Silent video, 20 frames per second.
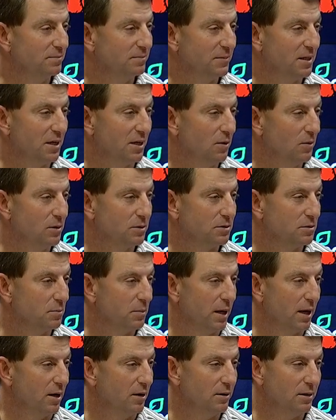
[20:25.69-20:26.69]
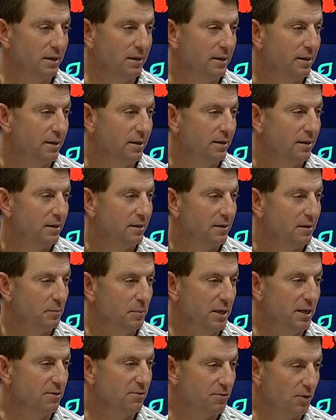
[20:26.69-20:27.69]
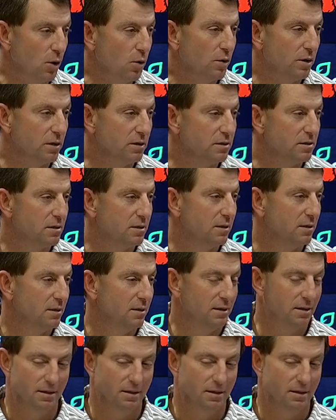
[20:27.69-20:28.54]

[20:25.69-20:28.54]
You know, it's about being focused.